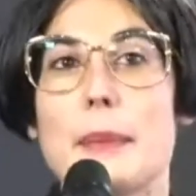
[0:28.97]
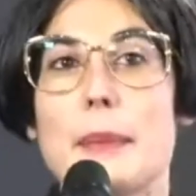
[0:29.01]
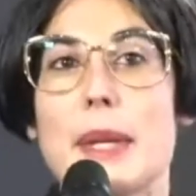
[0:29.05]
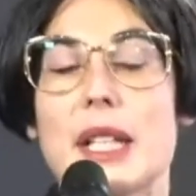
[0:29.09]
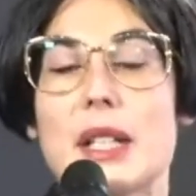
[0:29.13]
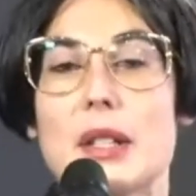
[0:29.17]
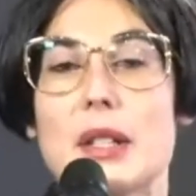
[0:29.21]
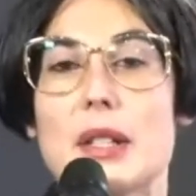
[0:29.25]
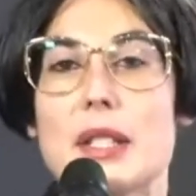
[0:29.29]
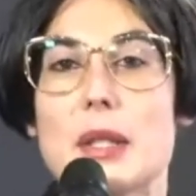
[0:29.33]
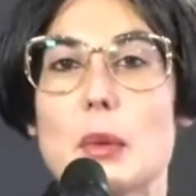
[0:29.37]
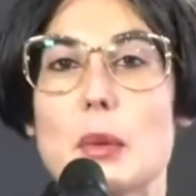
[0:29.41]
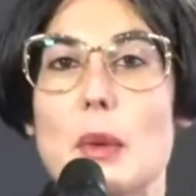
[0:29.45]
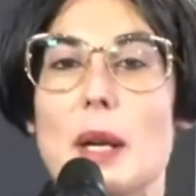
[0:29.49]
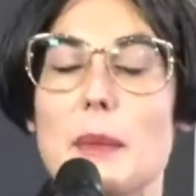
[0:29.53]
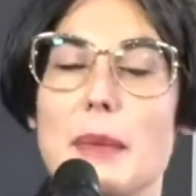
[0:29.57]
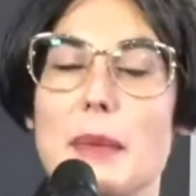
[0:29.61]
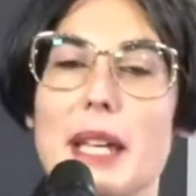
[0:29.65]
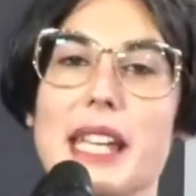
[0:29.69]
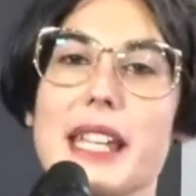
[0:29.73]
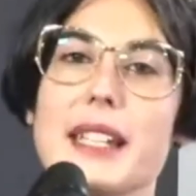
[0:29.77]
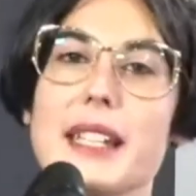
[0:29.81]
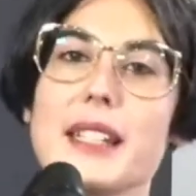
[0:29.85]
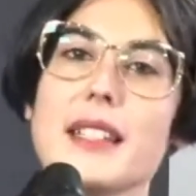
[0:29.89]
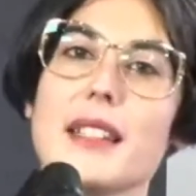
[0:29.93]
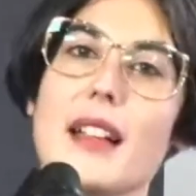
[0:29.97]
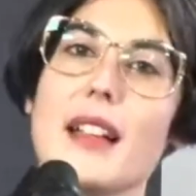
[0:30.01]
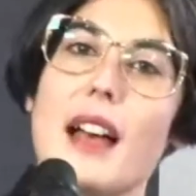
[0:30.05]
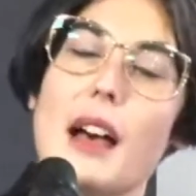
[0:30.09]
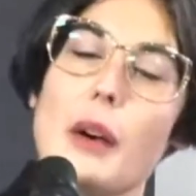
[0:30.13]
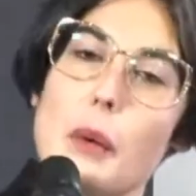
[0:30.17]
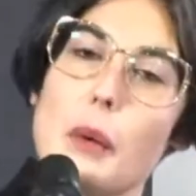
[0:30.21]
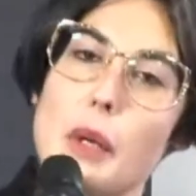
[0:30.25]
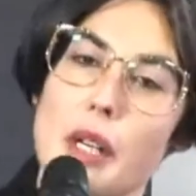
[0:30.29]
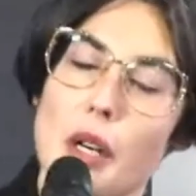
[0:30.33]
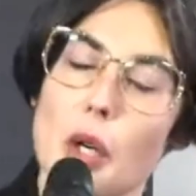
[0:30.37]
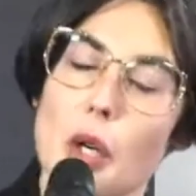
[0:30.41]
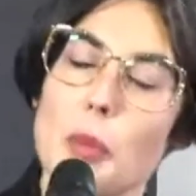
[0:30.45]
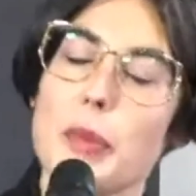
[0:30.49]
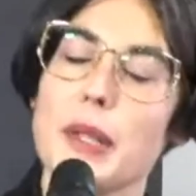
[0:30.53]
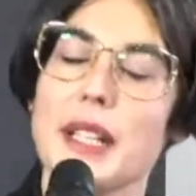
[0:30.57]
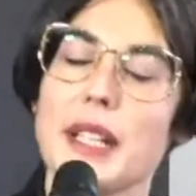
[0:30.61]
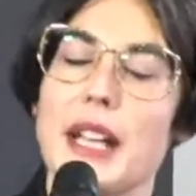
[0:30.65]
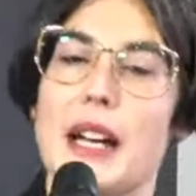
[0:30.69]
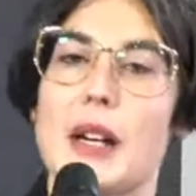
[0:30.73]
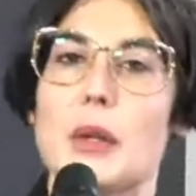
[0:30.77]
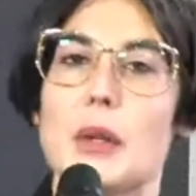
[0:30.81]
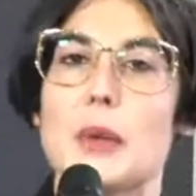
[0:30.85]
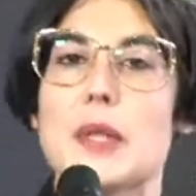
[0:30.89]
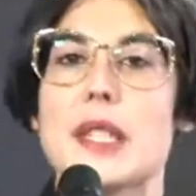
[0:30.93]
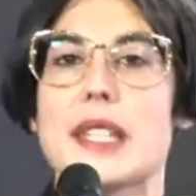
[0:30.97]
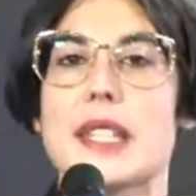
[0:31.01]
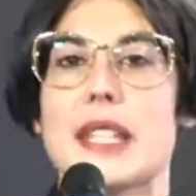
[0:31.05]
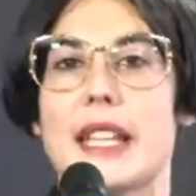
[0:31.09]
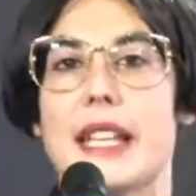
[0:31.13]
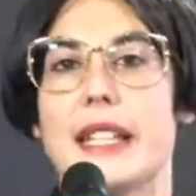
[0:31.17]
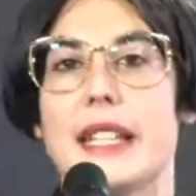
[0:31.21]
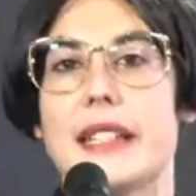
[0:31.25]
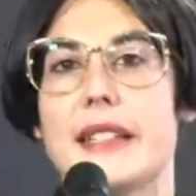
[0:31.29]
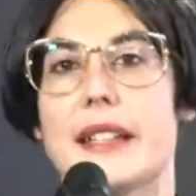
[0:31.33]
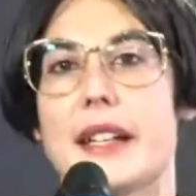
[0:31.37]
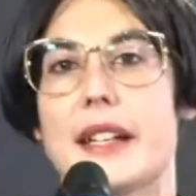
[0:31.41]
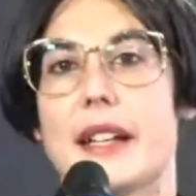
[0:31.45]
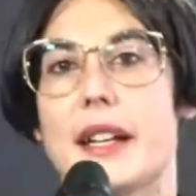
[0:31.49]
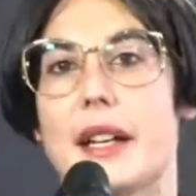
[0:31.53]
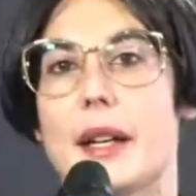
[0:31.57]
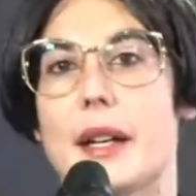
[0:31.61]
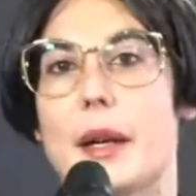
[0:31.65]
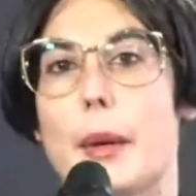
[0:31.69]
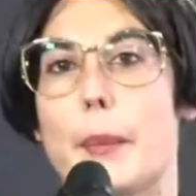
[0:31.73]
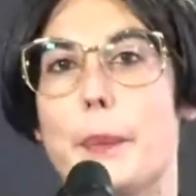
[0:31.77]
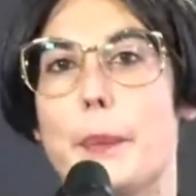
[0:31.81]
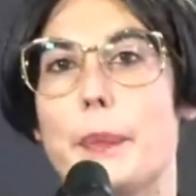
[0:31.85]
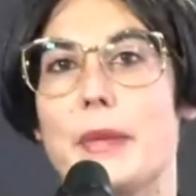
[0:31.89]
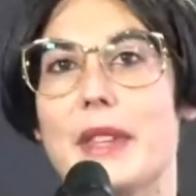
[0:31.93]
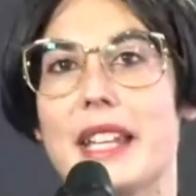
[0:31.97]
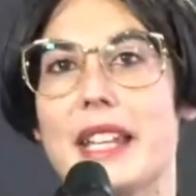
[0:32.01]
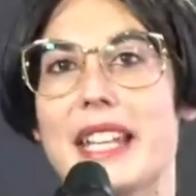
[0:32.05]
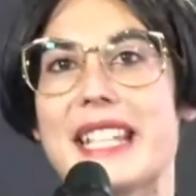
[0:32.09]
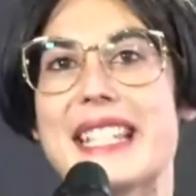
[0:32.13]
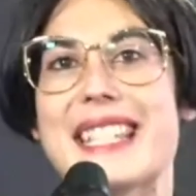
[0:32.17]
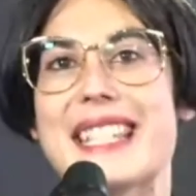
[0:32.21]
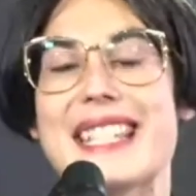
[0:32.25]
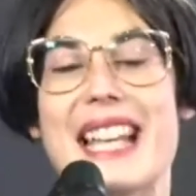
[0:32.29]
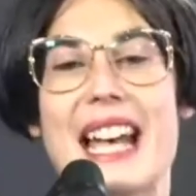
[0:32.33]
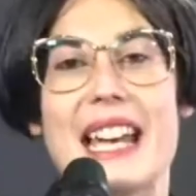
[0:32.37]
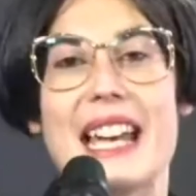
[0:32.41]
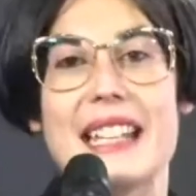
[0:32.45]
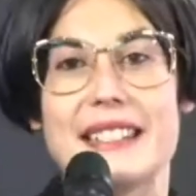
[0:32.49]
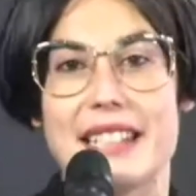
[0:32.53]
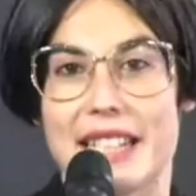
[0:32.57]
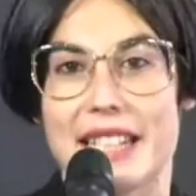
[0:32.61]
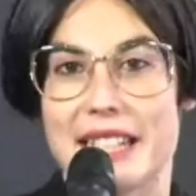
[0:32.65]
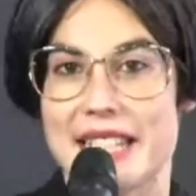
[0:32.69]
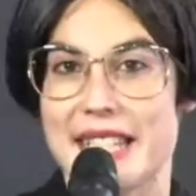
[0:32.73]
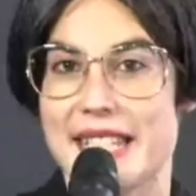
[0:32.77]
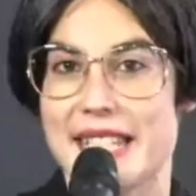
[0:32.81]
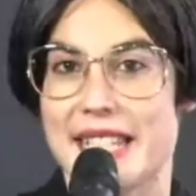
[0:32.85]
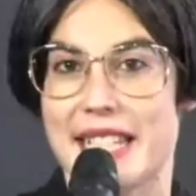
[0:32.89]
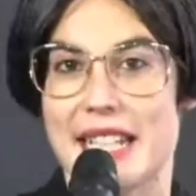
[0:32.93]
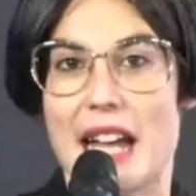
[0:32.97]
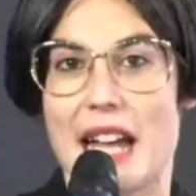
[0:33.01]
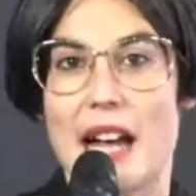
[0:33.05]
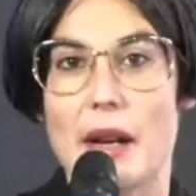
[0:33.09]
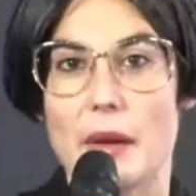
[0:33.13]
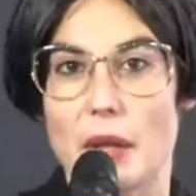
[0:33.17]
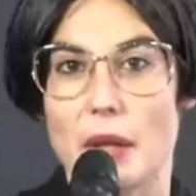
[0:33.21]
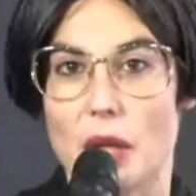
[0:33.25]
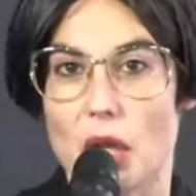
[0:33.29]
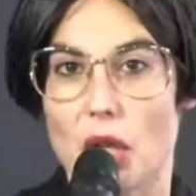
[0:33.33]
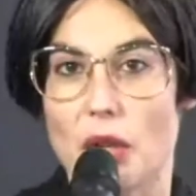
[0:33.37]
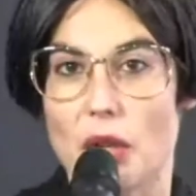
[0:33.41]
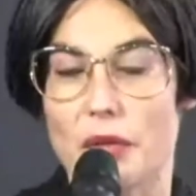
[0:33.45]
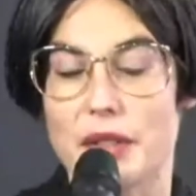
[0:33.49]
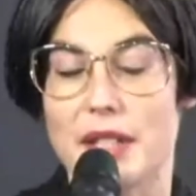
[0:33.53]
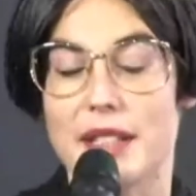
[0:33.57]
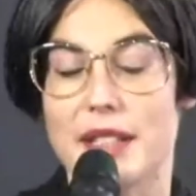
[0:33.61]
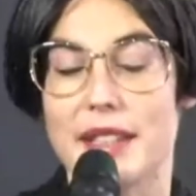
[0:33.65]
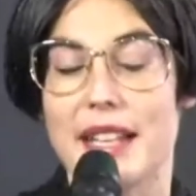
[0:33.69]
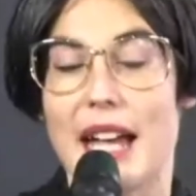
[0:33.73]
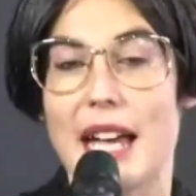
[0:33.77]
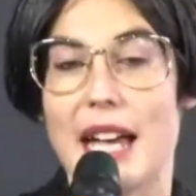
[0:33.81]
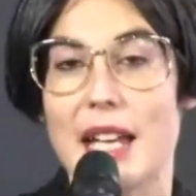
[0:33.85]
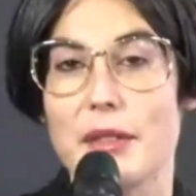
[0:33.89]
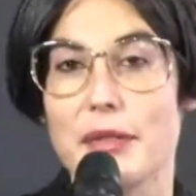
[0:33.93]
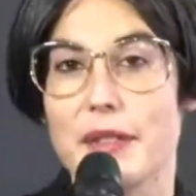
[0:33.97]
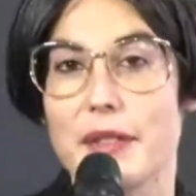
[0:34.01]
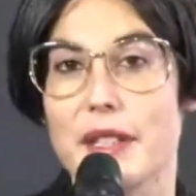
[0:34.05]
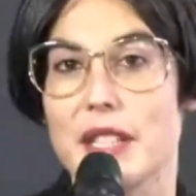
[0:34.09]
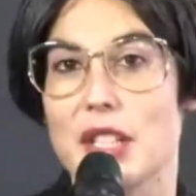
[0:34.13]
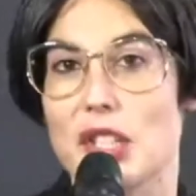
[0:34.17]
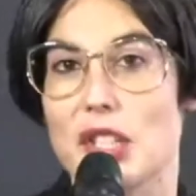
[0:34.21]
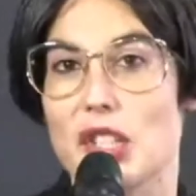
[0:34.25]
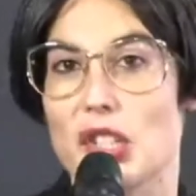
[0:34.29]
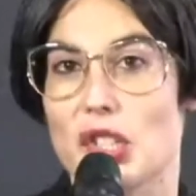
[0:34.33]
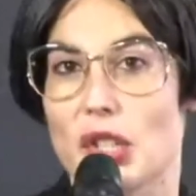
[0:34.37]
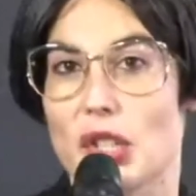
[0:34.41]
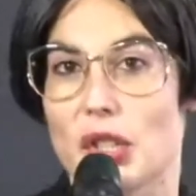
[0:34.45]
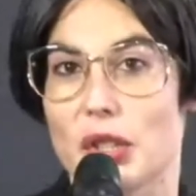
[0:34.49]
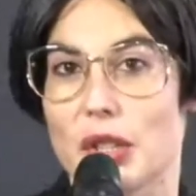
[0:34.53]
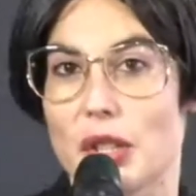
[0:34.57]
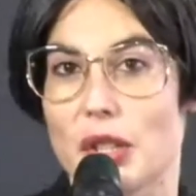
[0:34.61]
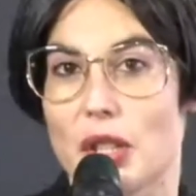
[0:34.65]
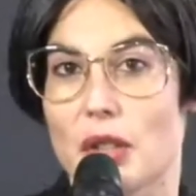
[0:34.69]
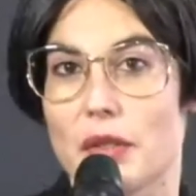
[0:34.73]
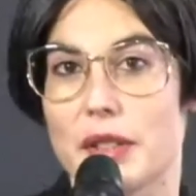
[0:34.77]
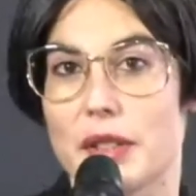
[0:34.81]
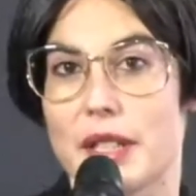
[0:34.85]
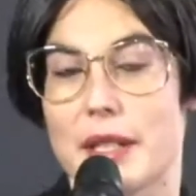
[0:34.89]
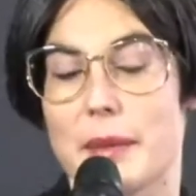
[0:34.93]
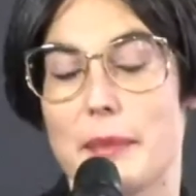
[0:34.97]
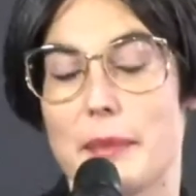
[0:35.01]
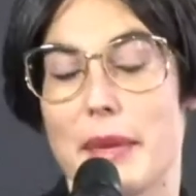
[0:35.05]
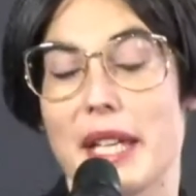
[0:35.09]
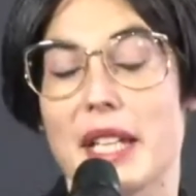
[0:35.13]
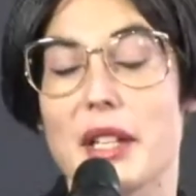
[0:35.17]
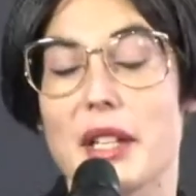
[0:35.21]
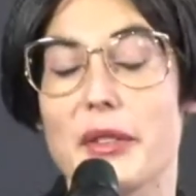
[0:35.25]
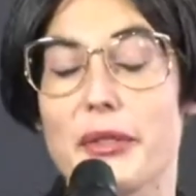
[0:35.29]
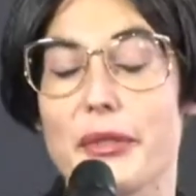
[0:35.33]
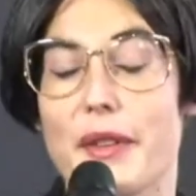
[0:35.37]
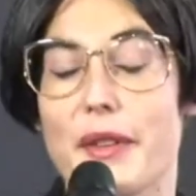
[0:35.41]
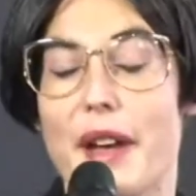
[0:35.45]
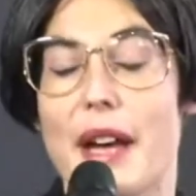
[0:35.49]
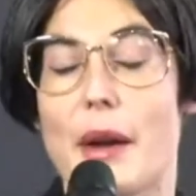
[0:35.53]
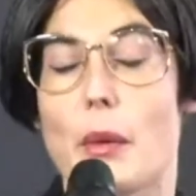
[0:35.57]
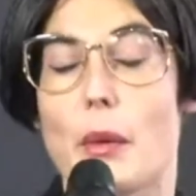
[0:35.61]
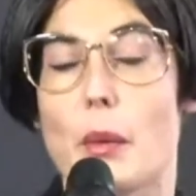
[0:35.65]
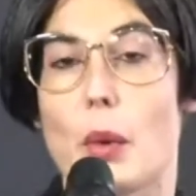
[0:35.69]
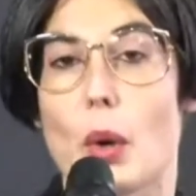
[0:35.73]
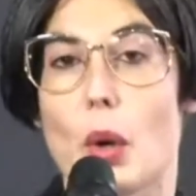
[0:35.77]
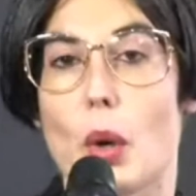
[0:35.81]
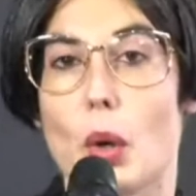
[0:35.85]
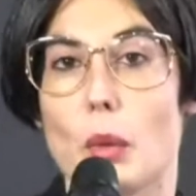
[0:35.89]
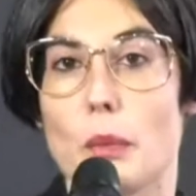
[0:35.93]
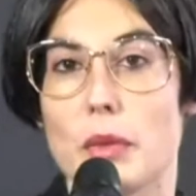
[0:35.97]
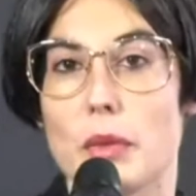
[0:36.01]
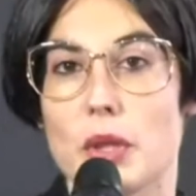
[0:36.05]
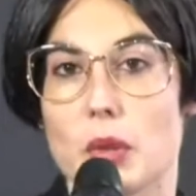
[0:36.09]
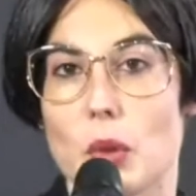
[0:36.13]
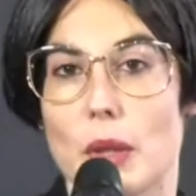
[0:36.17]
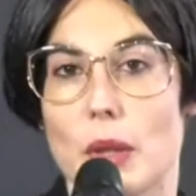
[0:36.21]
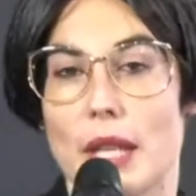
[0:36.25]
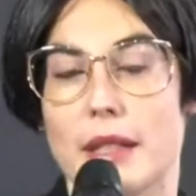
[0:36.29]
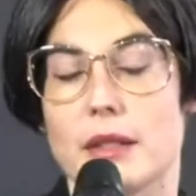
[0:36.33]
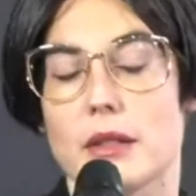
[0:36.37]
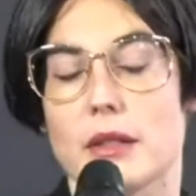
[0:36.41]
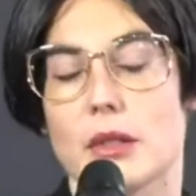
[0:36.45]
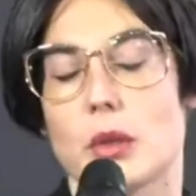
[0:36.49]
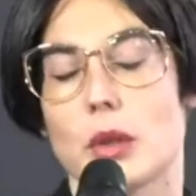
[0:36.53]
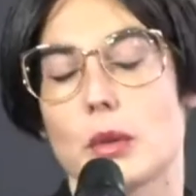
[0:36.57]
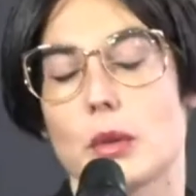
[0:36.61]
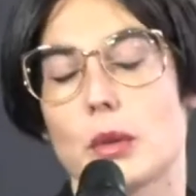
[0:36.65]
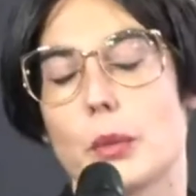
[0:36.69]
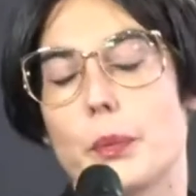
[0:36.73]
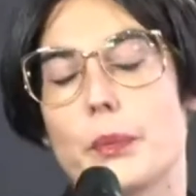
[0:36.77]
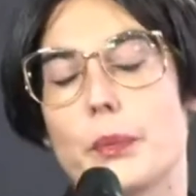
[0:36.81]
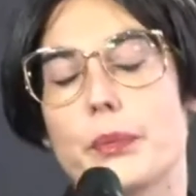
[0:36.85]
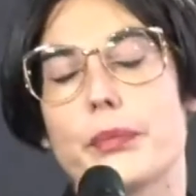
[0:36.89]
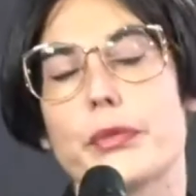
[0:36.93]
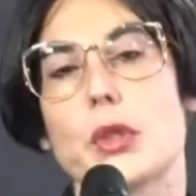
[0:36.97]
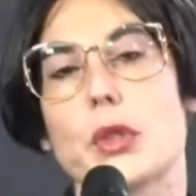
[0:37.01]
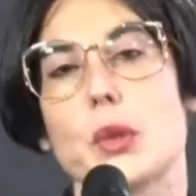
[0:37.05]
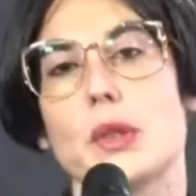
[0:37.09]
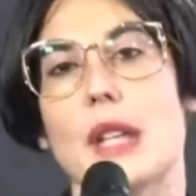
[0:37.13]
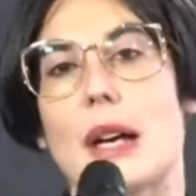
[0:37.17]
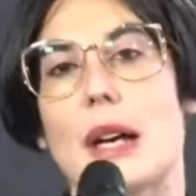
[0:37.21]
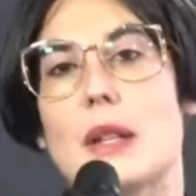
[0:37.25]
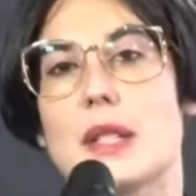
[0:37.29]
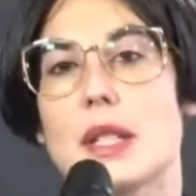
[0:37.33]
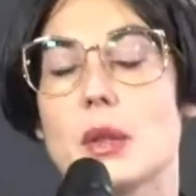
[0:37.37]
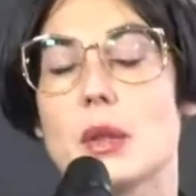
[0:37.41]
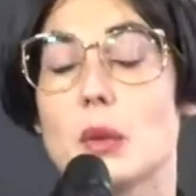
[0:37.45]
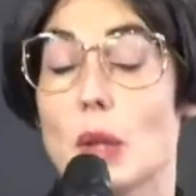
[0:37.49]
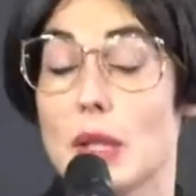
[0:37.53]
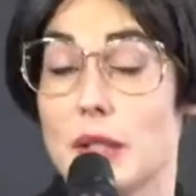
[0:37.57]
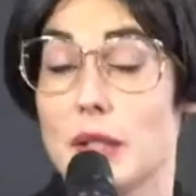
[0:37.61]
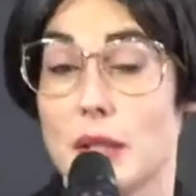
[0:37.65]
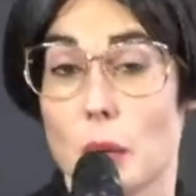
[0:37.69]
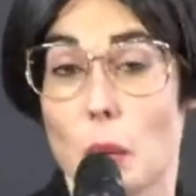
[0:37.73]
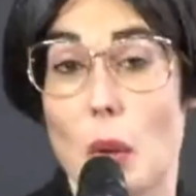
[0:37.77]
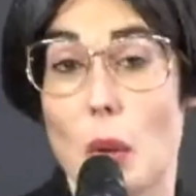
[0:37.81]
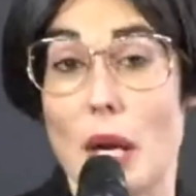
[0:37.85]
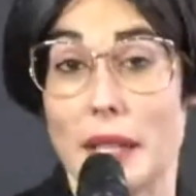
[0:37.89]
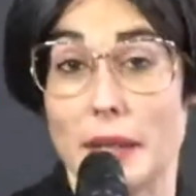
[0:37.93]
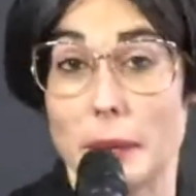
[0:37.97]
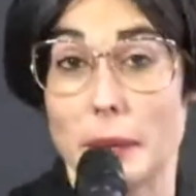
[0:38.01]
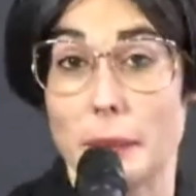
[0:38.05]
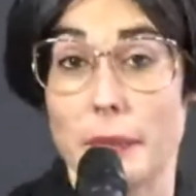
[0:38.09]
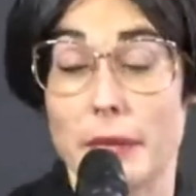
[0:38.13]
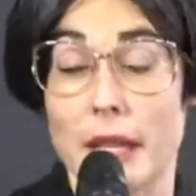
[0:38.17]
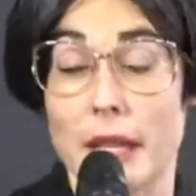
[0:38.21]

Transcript: because we're making our open house in the exciting scenario of the 9th edition of the Maker Faire Rome 2021.